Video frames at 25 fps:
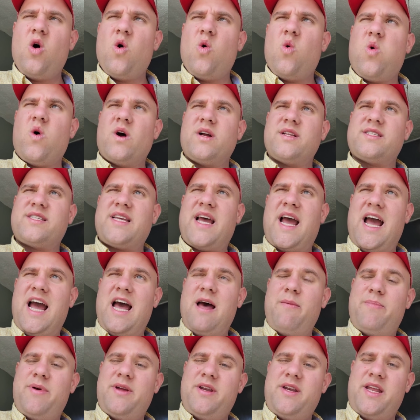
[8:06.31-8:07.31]
what's
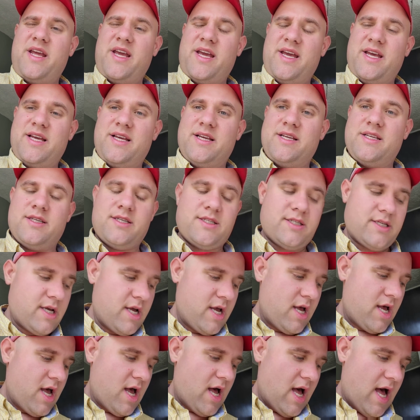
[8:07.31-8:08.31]
happened is
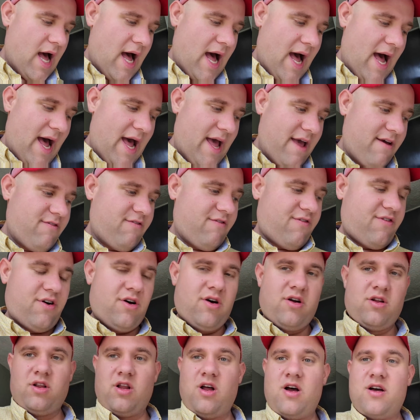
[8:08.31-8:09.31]
I've
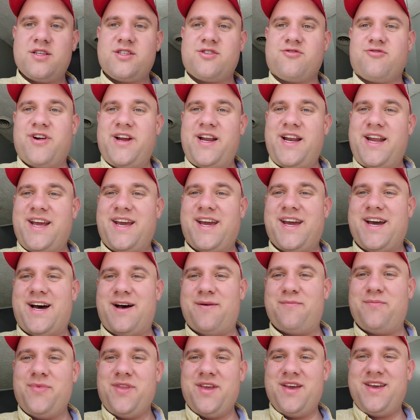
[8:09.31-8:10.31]
lost rent
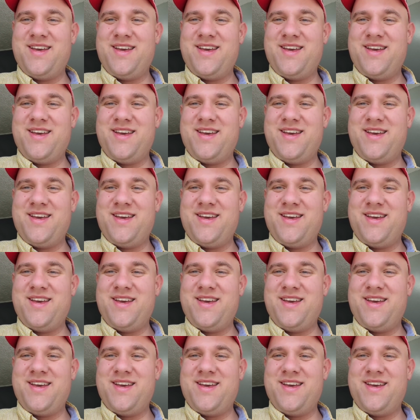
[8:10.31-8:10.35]
income.